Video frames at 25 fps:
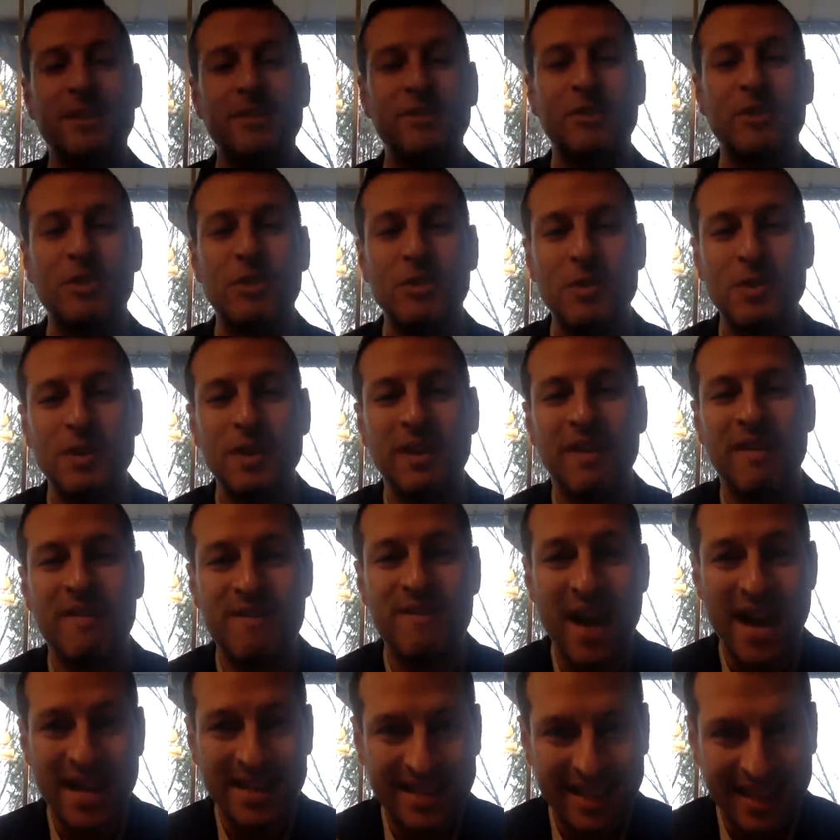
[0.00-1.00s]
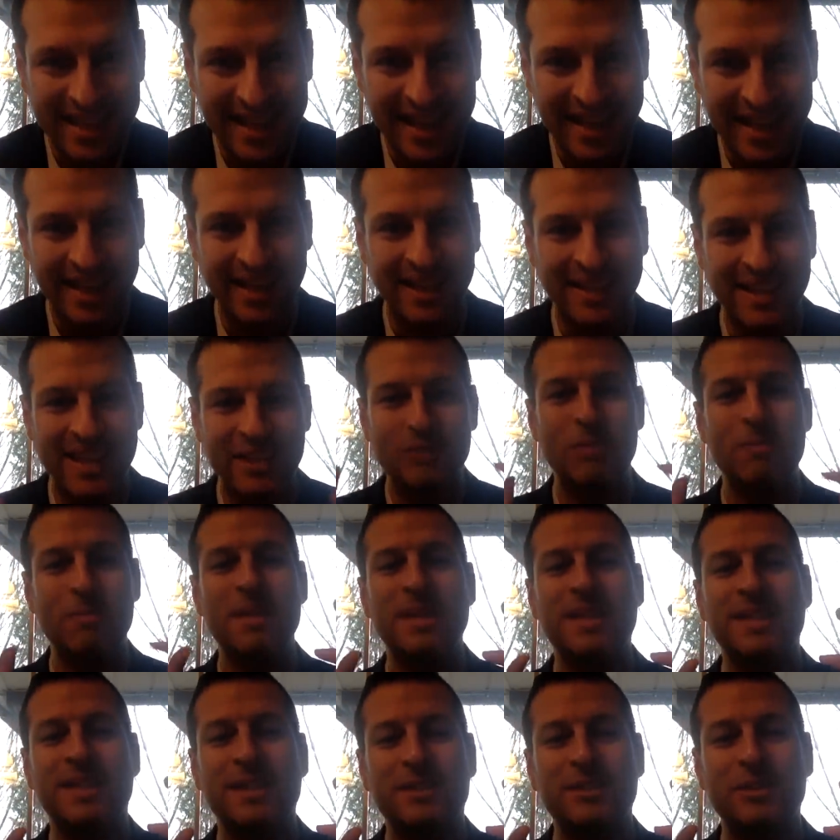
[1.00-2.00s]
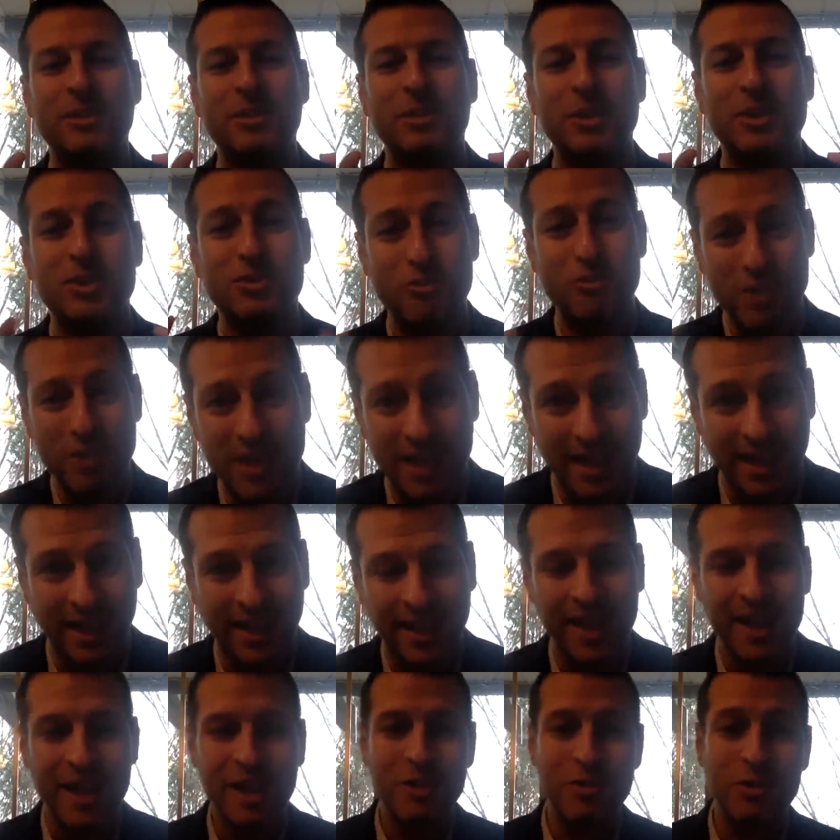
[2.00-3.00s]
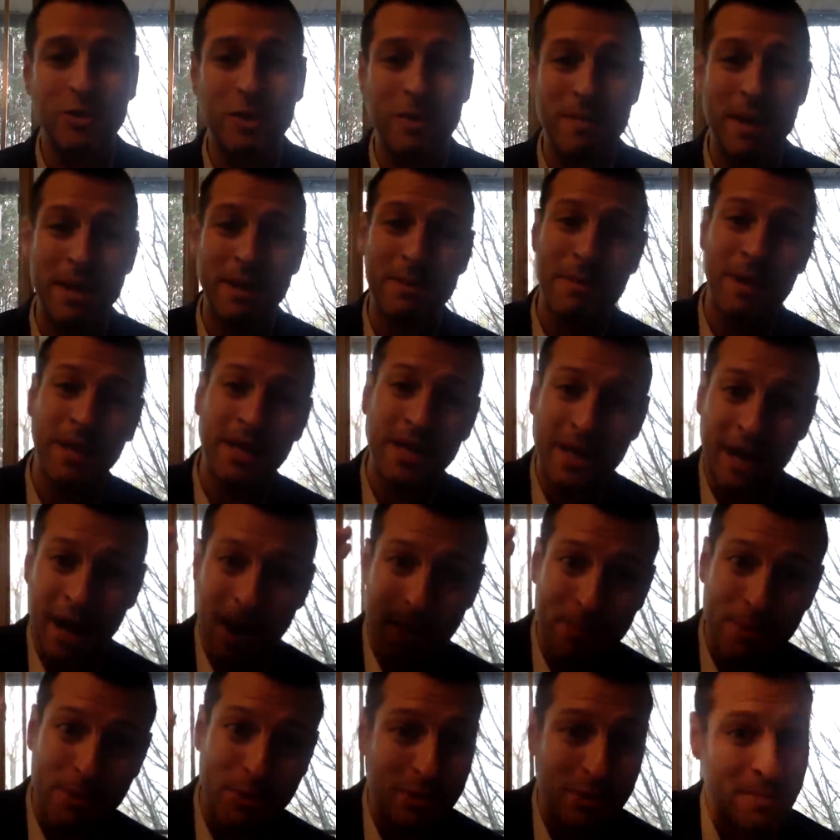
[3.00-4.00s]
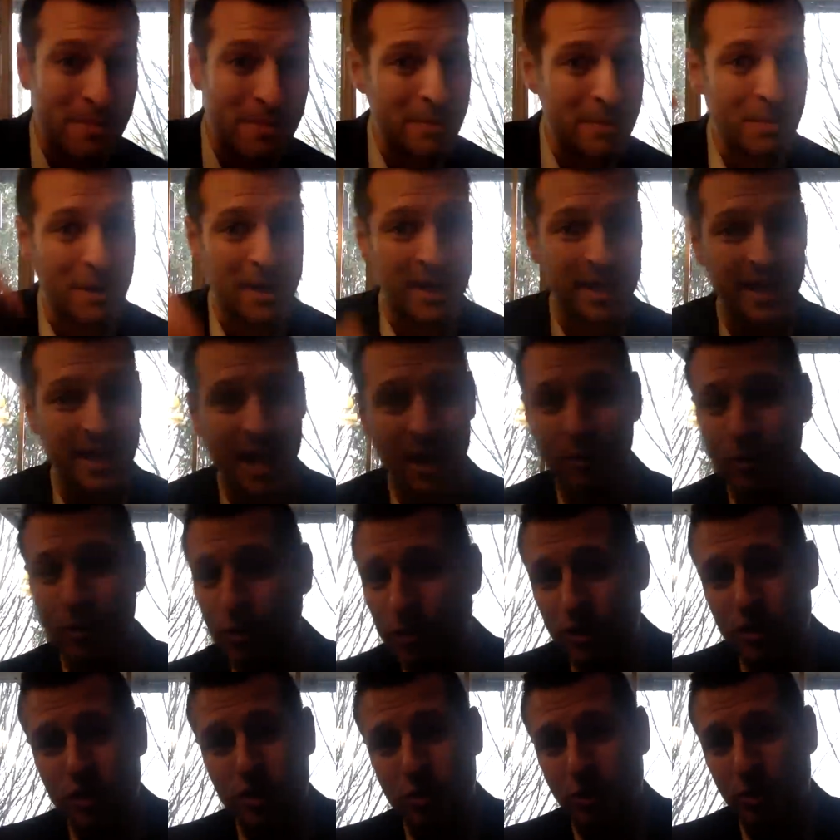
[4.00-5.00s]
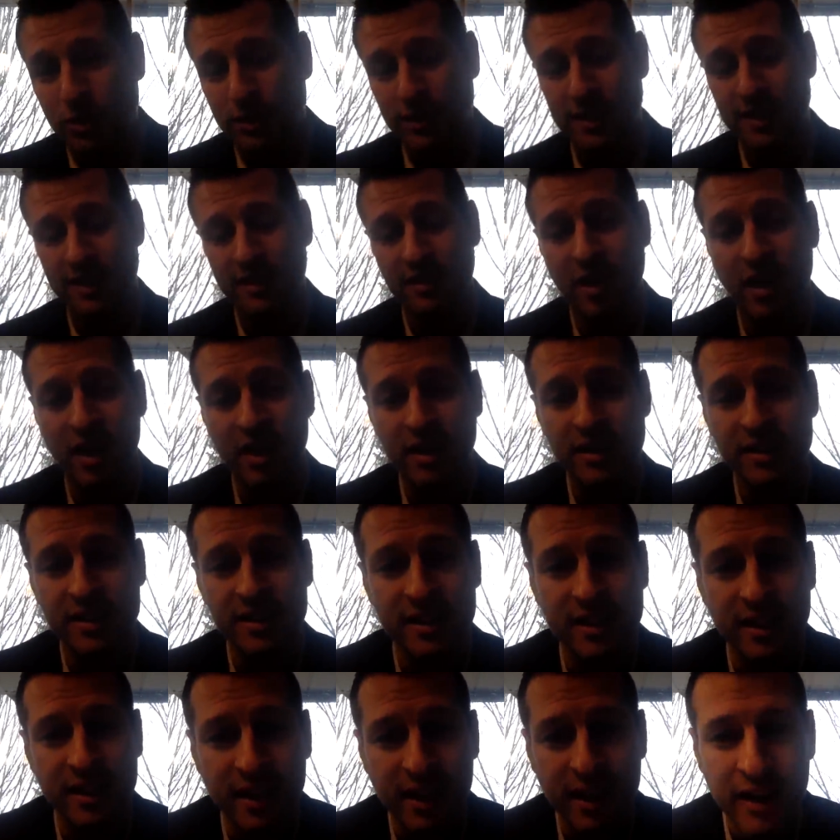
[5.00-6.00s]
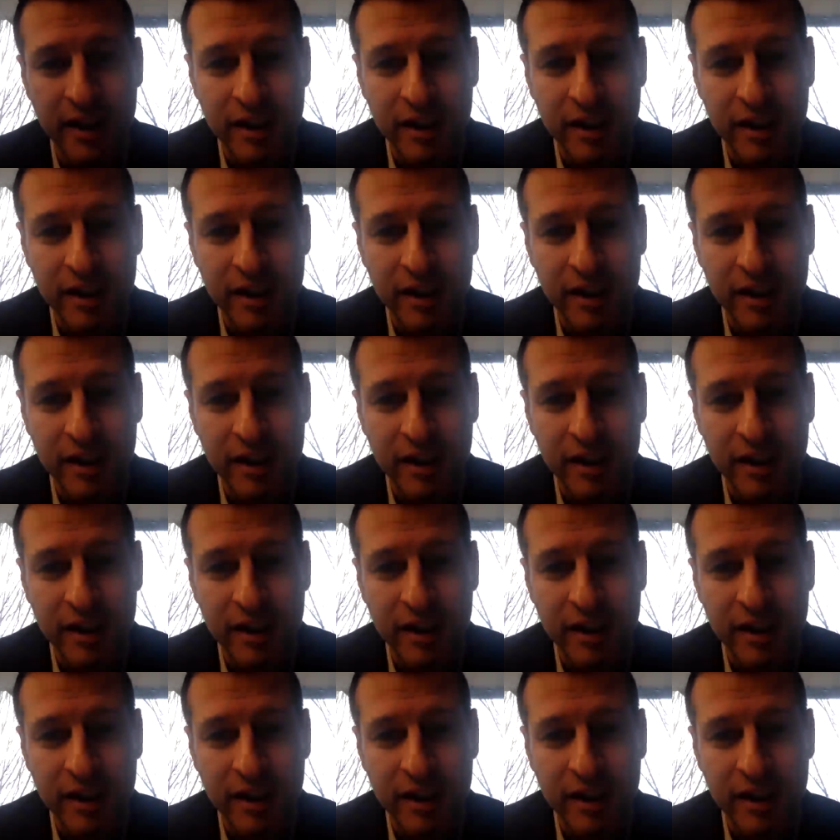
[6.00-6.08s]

it so fascinating. That's what makes it so intriguing. You can make money up, you can make money down. You can short these stocks.